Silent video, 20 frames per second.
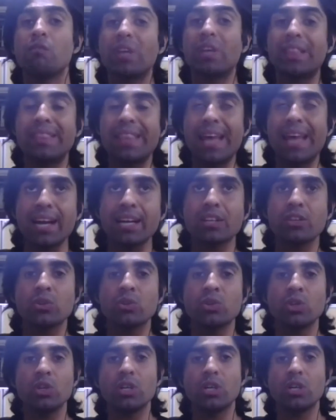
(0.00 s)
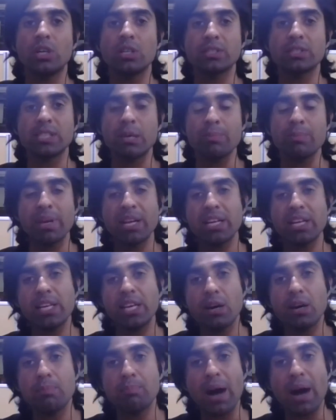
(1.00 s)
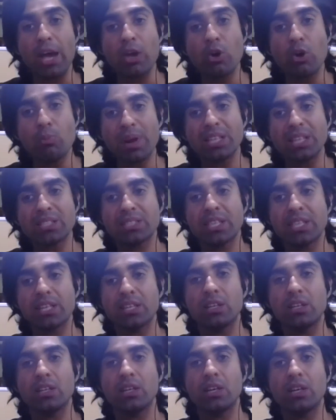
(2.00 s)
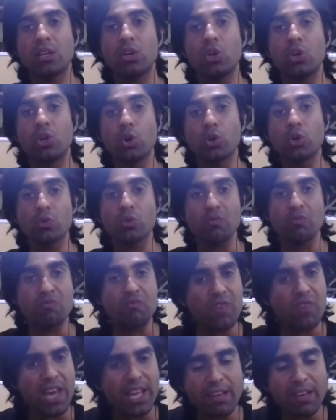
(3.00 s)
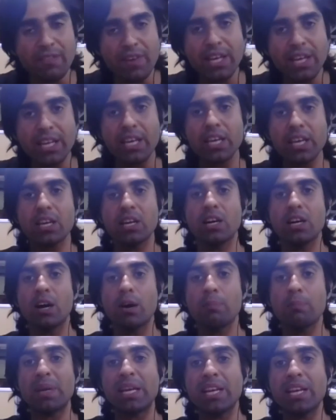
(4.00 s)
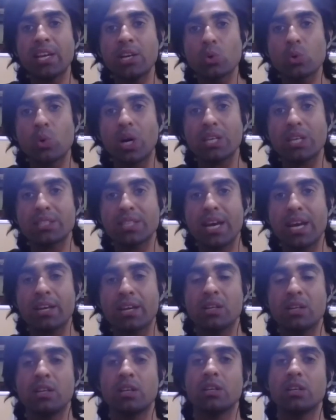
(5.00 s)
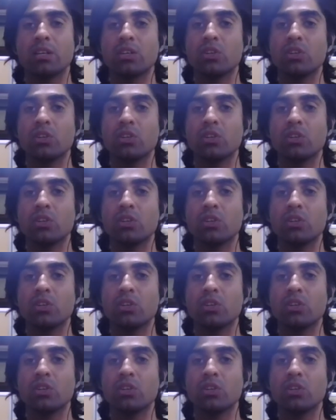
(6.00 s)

With that, seemingly a bioplastic looked very, very appealing to us. And,